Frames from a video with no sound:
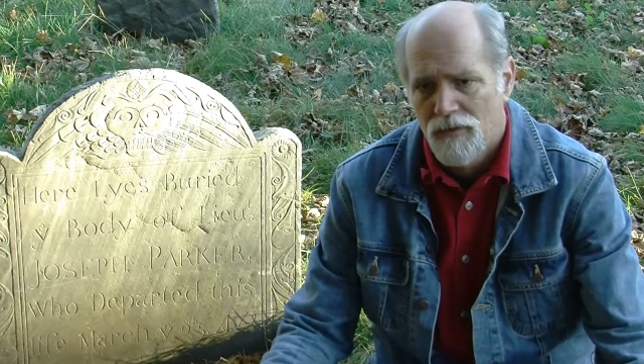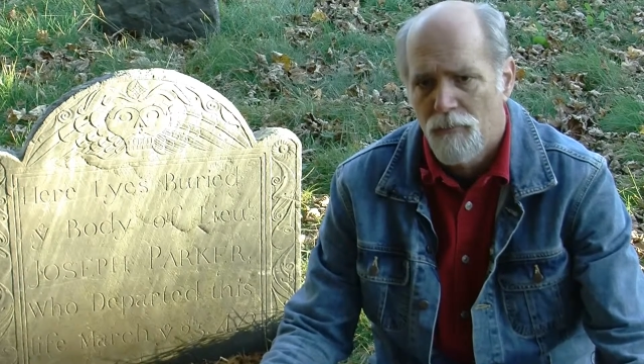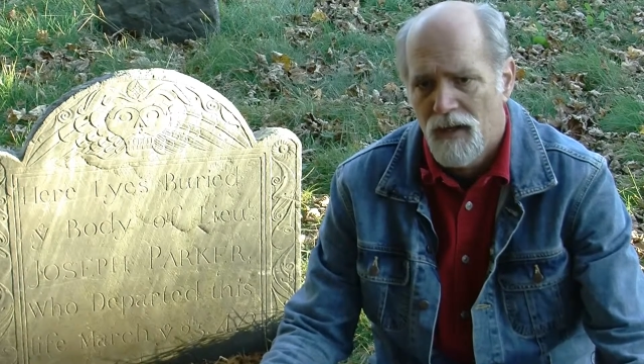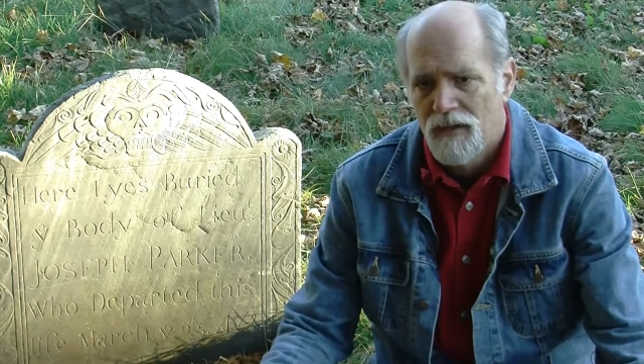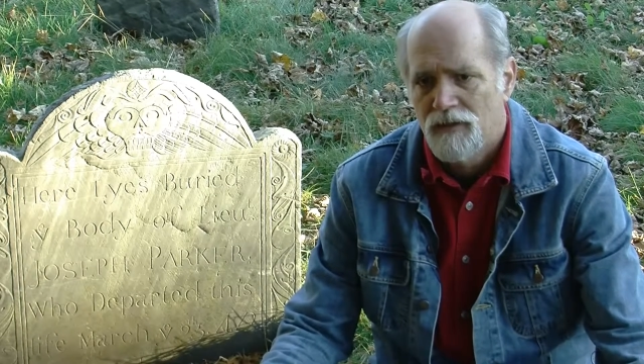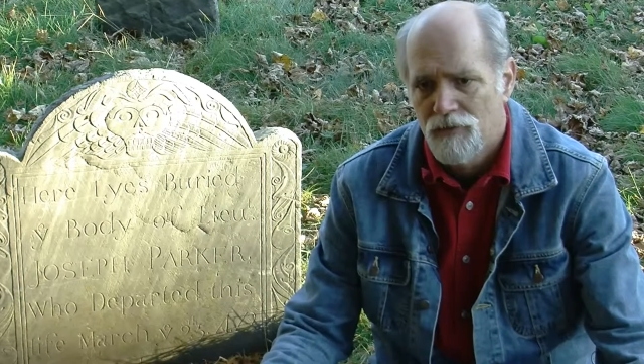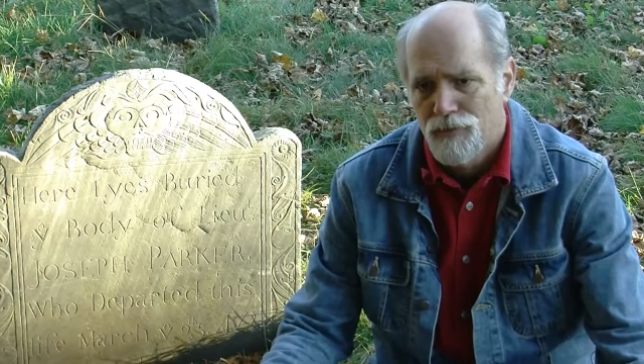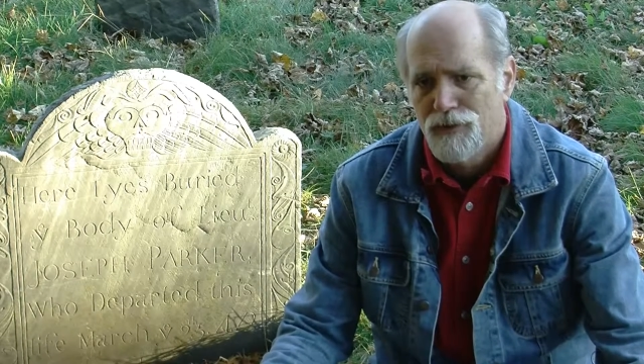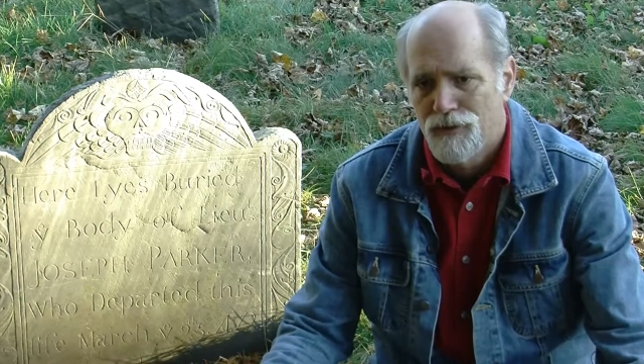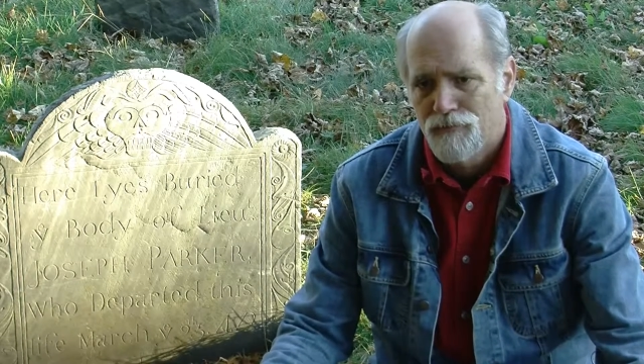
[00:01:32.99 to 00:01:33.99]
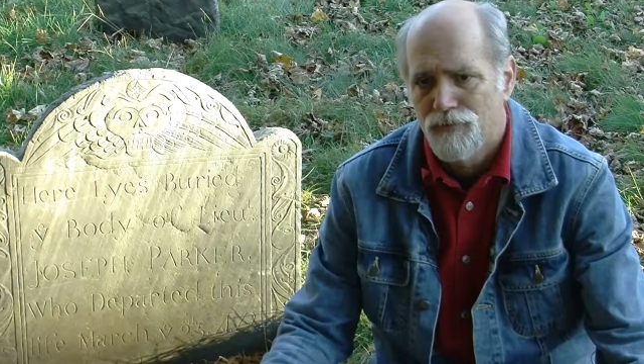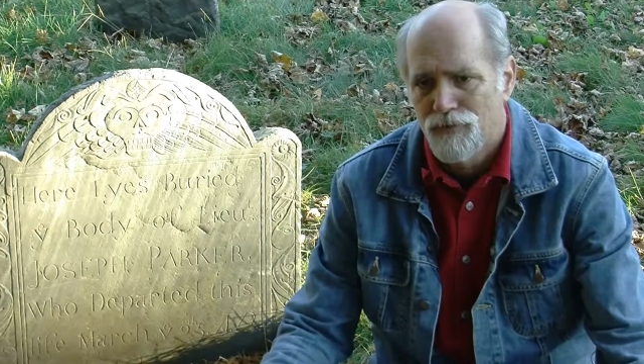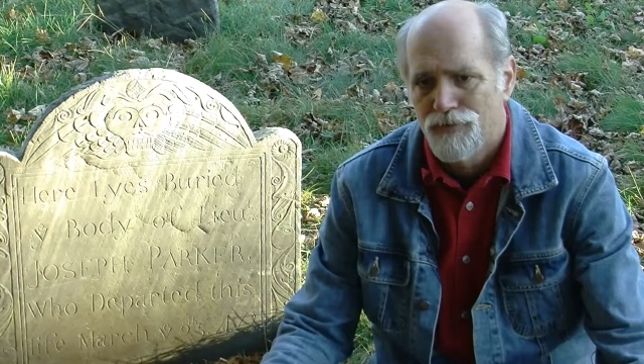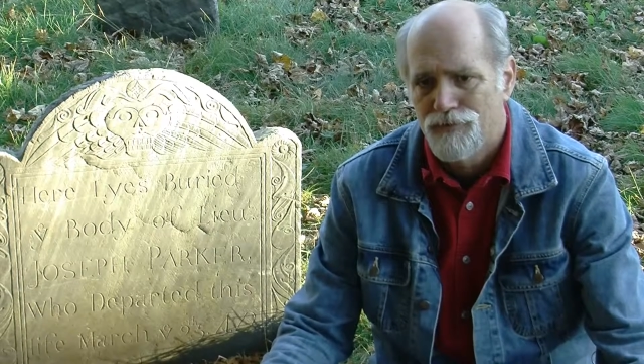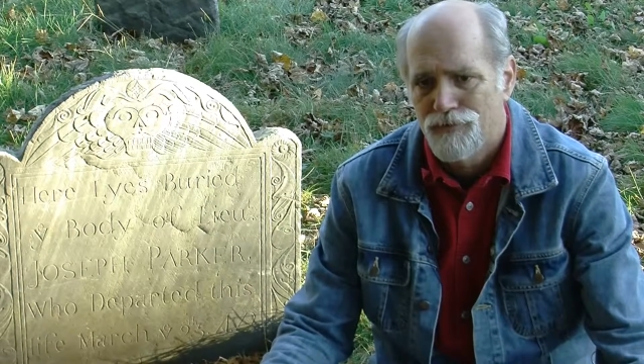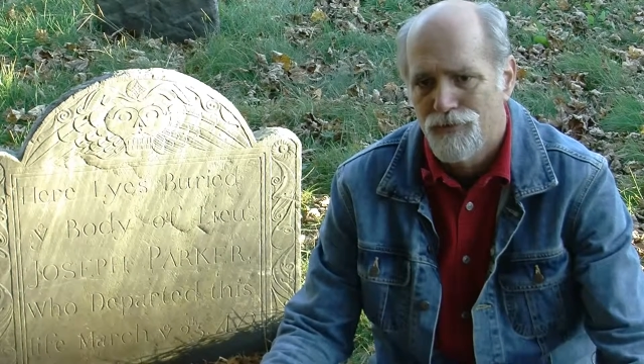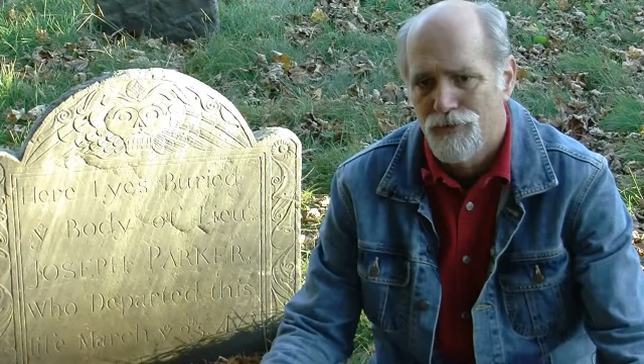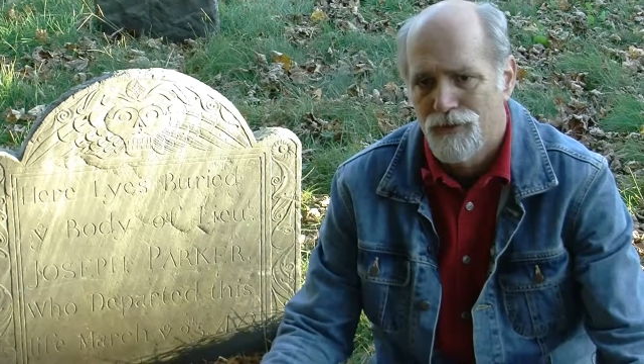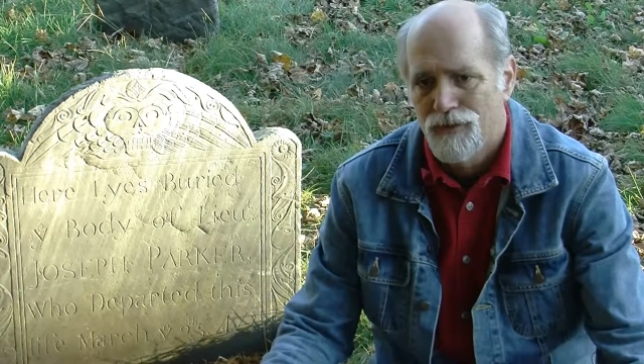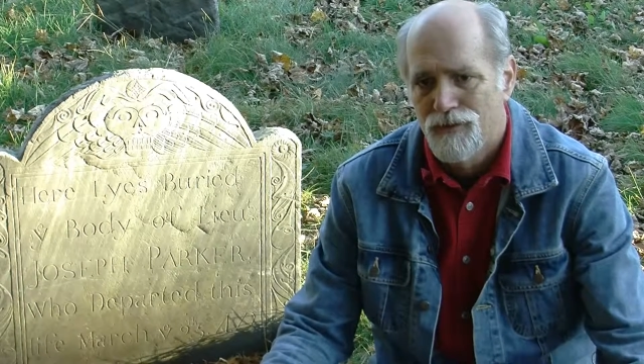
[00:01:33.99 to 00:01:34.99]
are the main ingredient for this
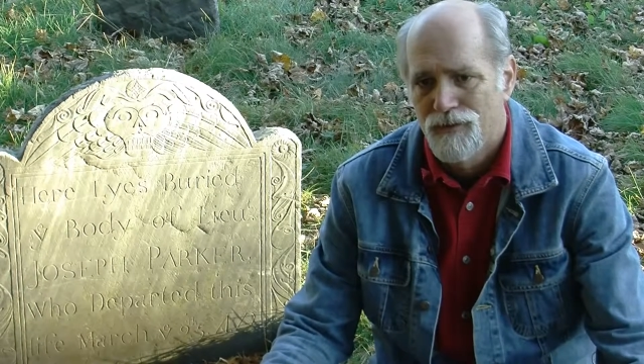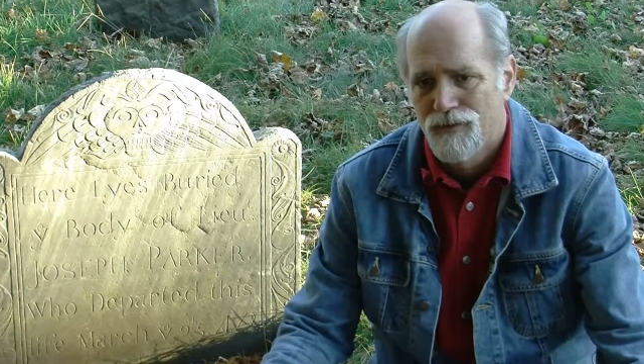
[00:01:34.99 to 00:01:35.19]
story.